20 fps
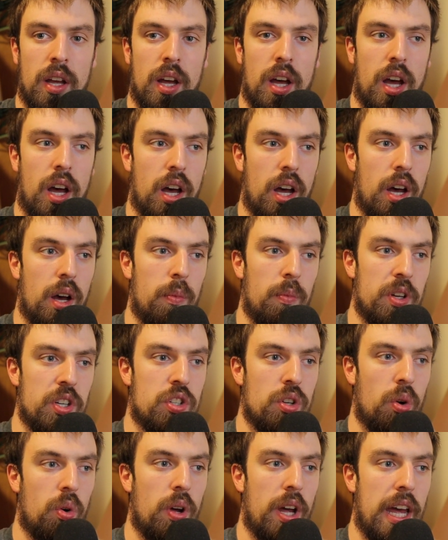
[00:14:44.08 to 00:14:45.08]
We
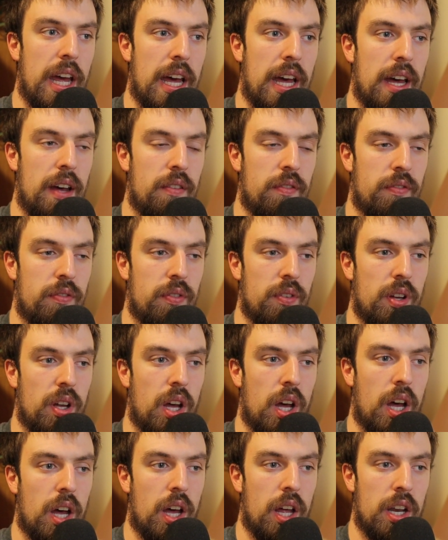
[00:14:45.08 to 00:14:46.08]
don't have,
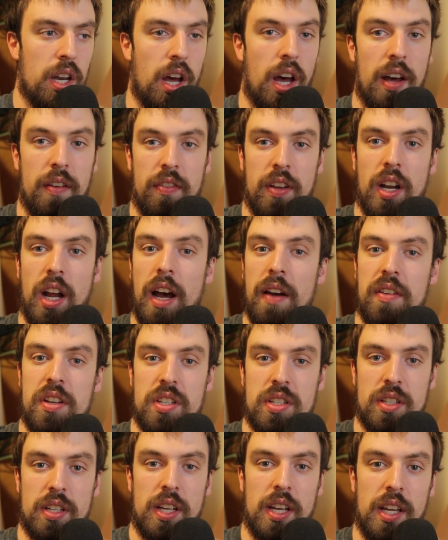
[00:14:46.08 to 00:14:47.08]
an oven,
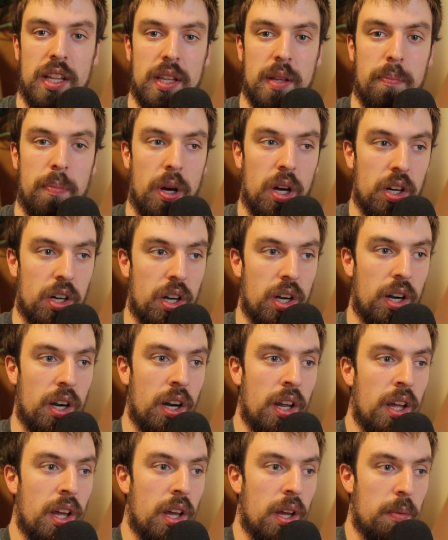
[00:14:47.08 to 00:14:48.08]
obviously, in the
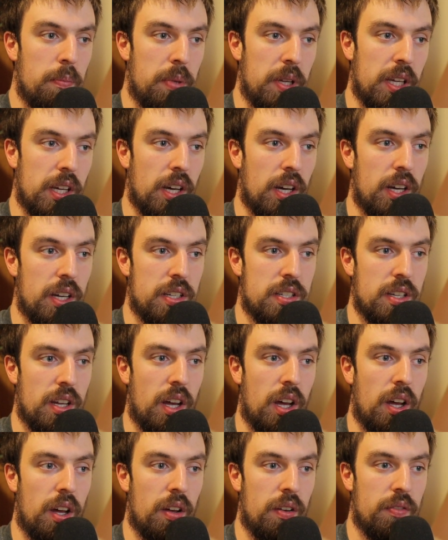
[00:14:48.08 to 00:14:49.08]
bunker because
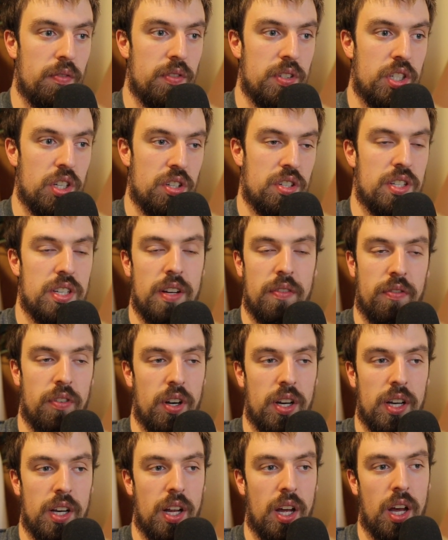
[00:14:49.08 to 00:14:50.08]
of just
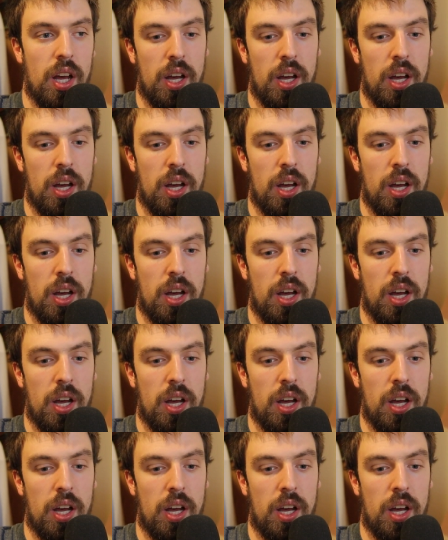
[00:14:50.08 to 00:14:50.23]
different